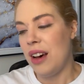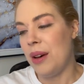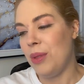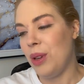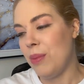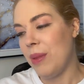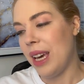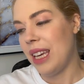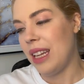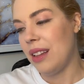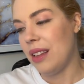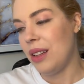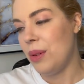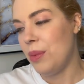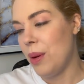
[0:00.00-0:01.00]
You might get a
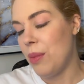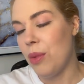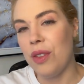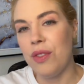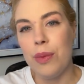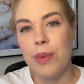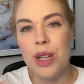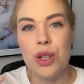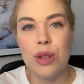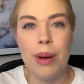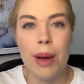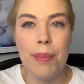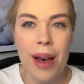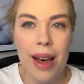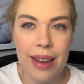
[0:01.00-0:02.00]
little bit more information
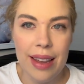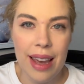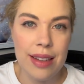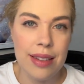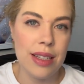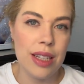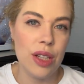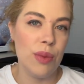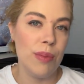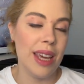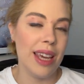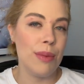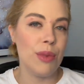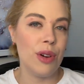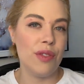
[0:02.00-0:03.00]
about podcasting. You may
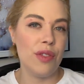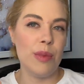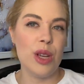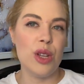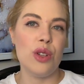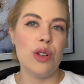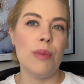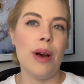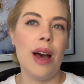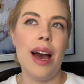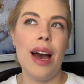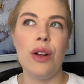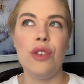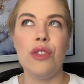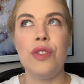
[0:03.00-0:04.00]
get more information about
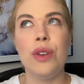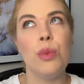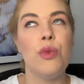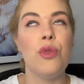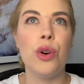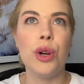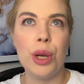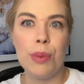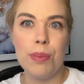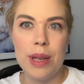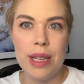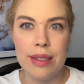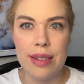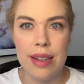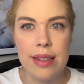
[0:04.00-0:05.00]
how to film for your
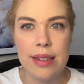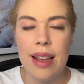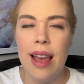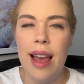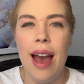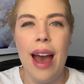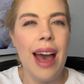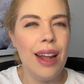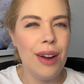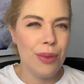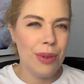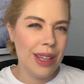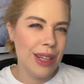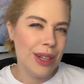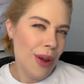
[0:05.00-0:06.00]
business. I don't
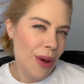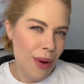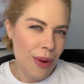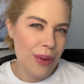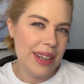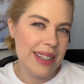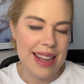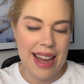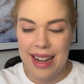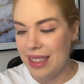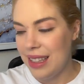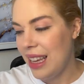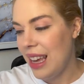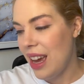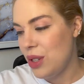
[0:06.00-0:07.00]
really know
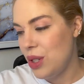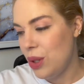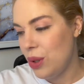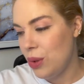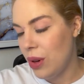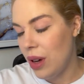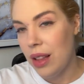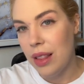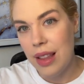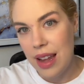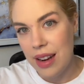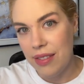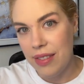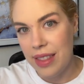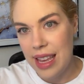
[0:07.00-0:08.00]
exactly. I do a lot
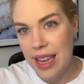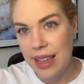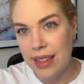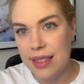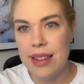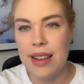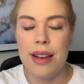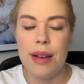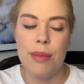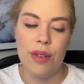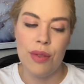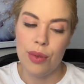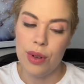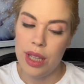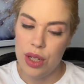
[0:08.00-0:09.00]
of things.
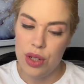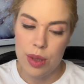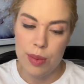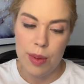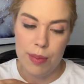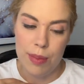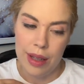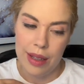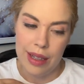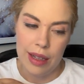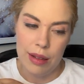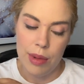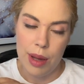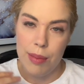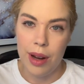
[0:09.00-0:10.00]
I've really just been
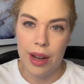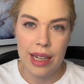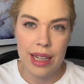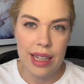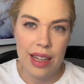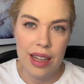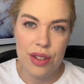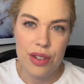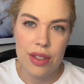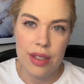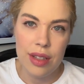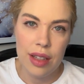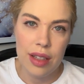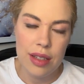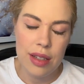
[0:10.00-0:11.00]
building my marketing
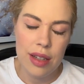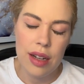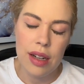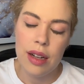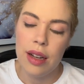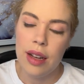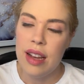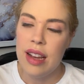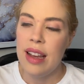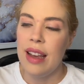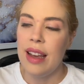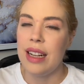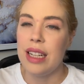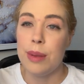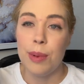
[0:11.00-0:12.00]
agency this year,
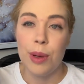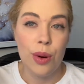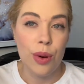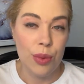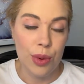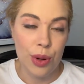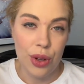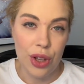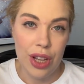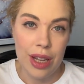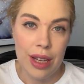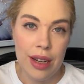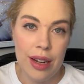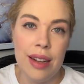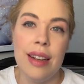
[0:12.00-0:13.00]
and it's been going real
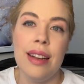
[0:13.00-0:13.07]
good.